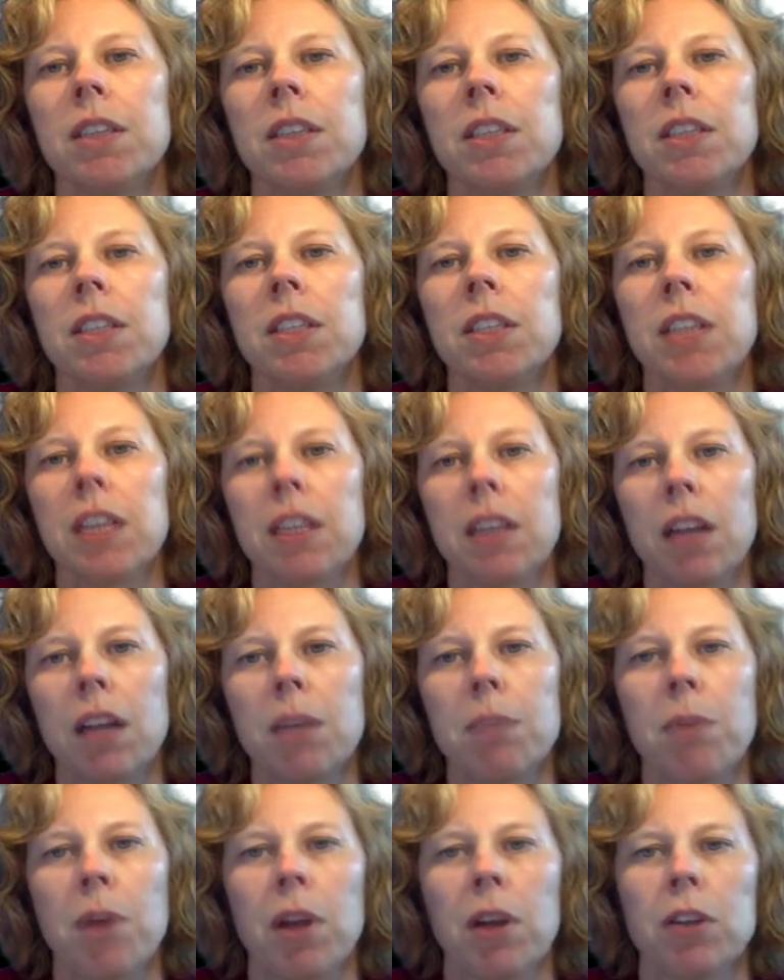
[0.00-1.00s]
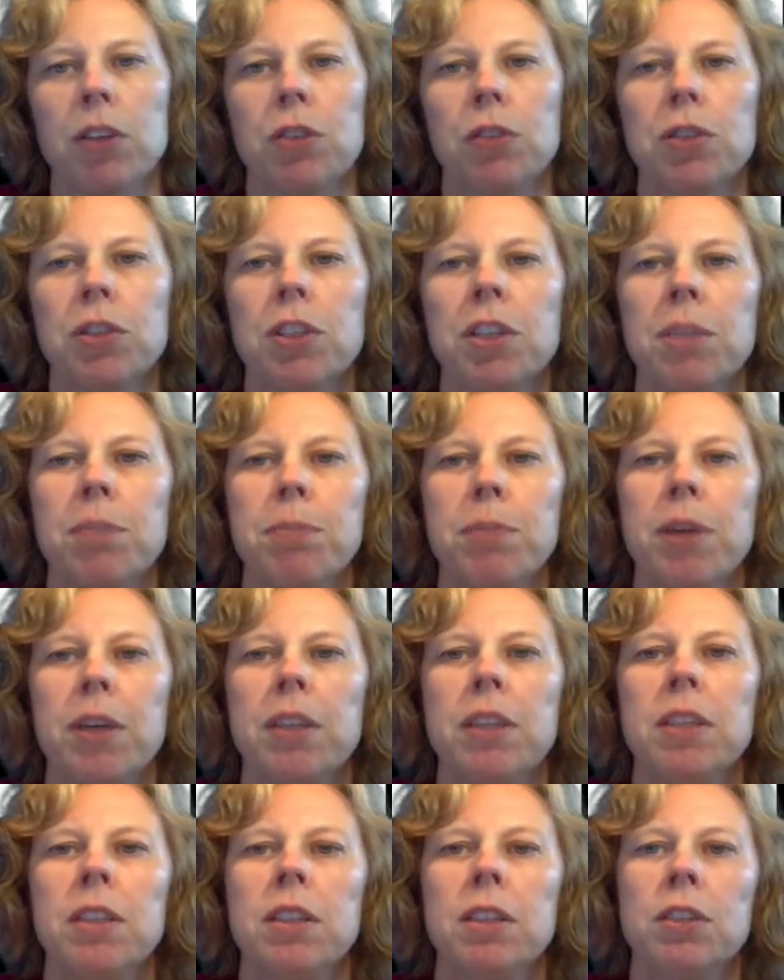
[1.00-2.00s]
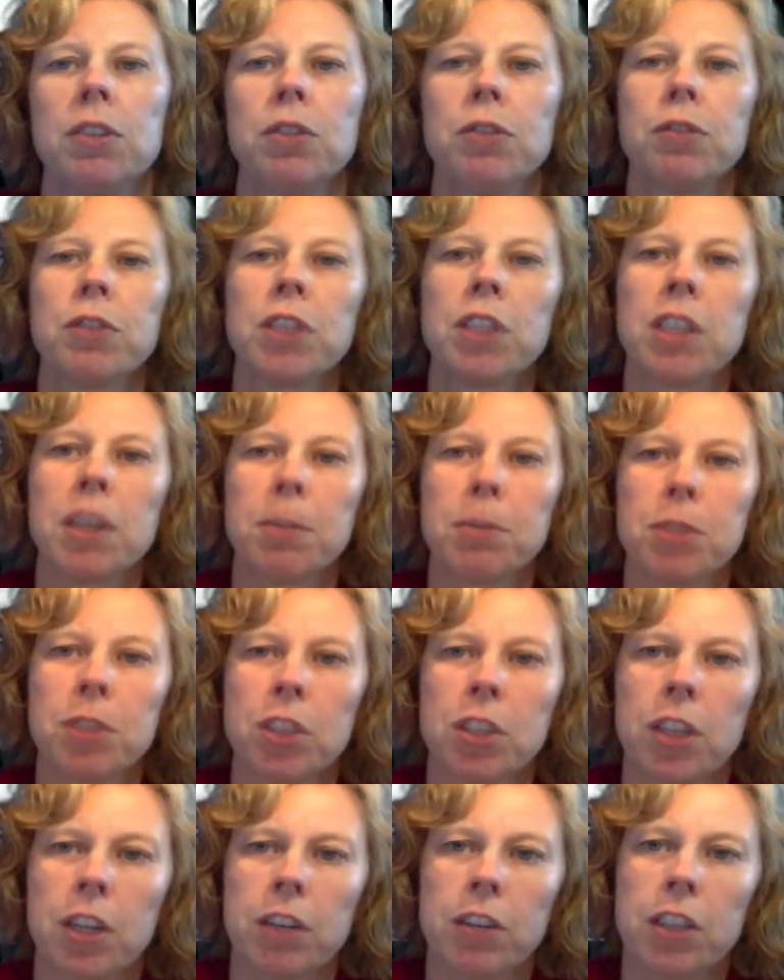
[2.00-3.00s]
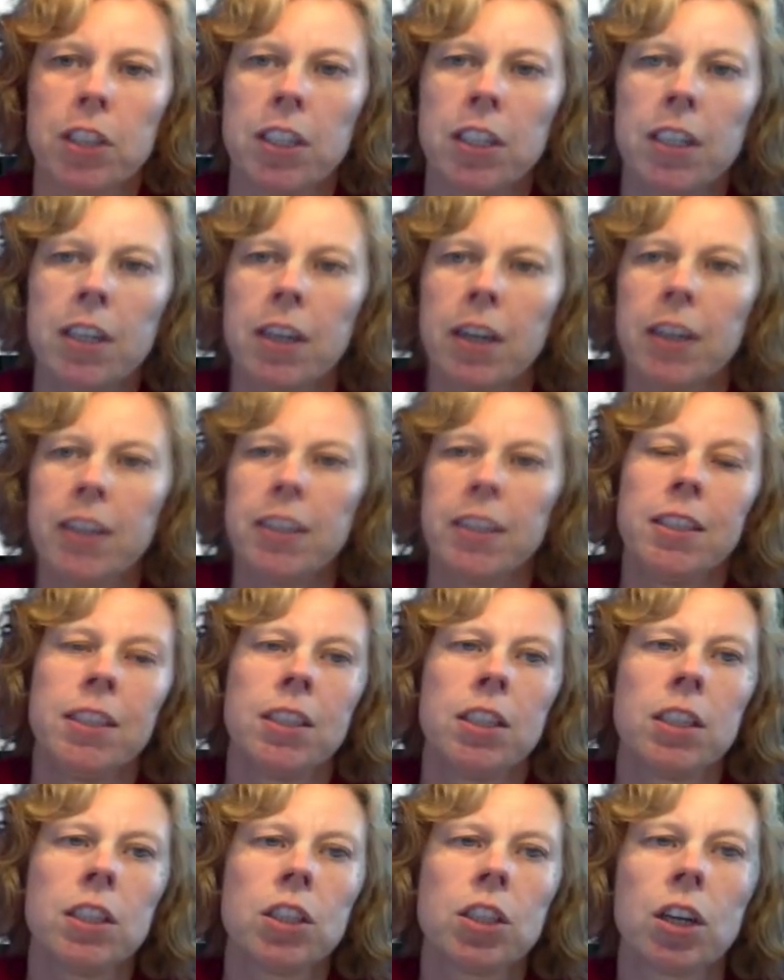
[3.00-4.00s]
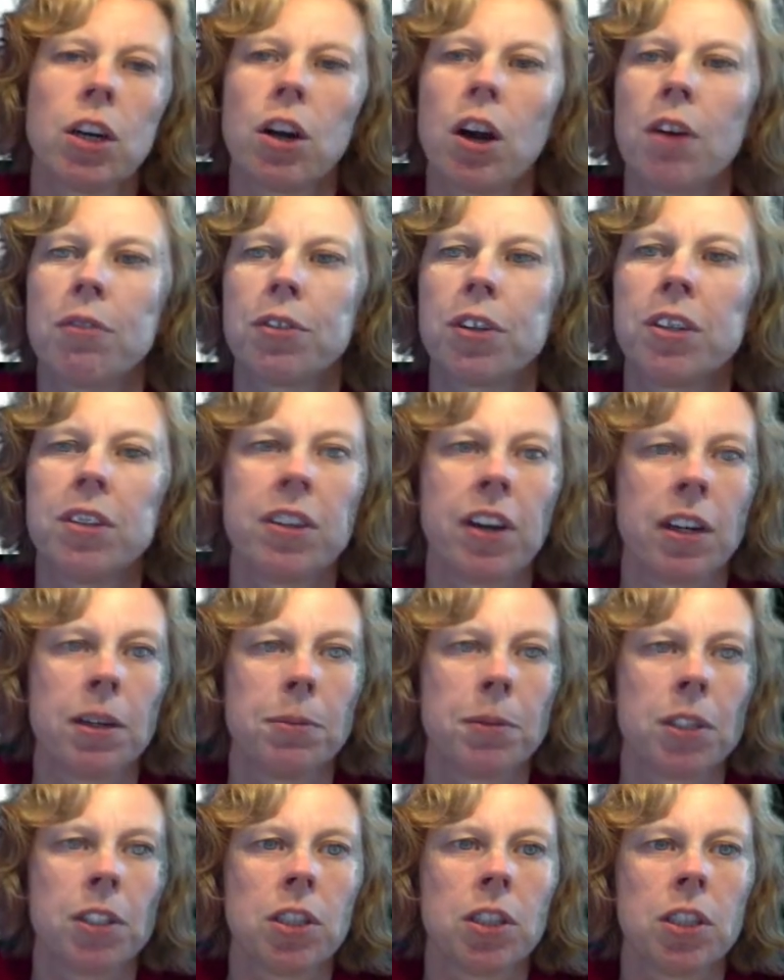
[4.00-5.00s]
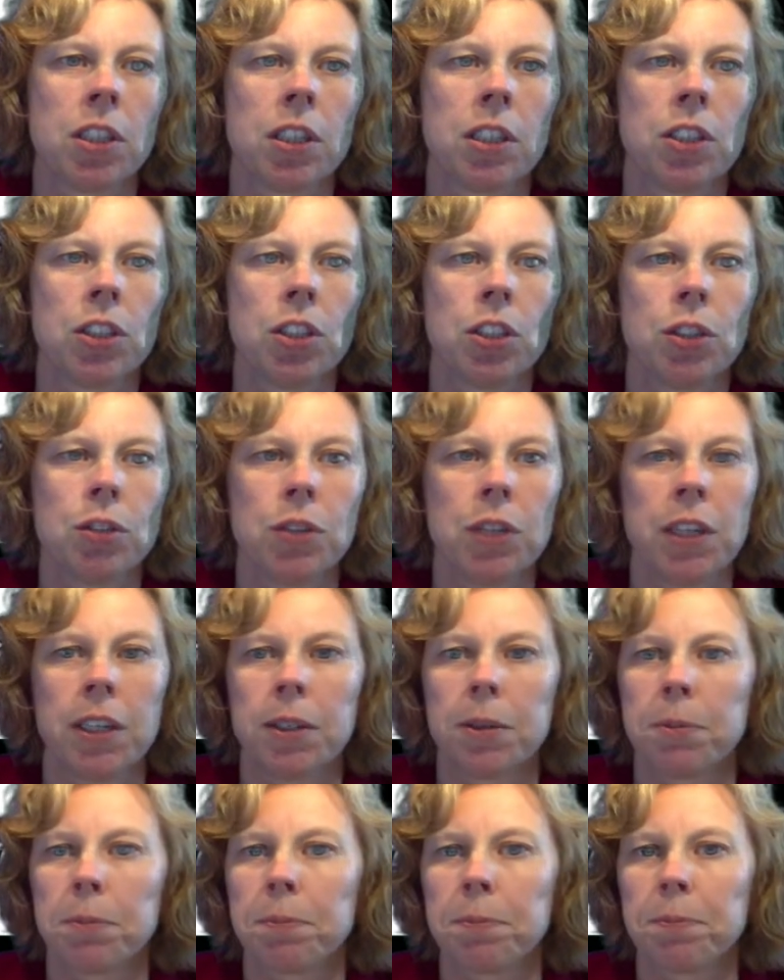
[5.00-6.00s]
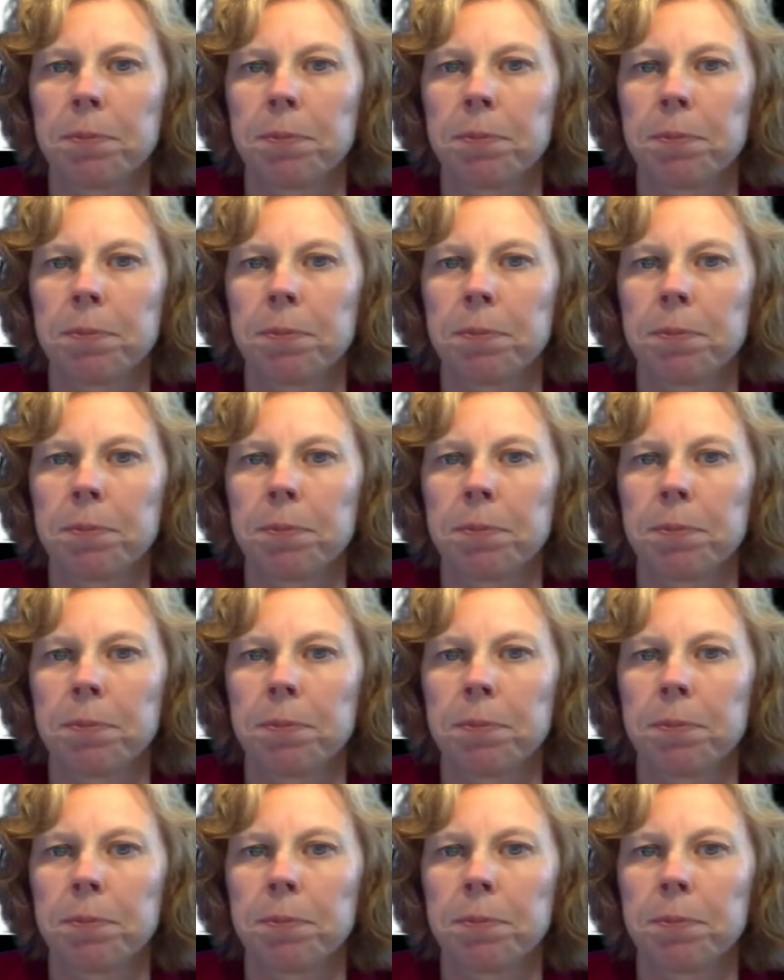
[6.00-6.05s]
Signaling molecules that bind to receptor tyrosine kinases are often dimers, shown here.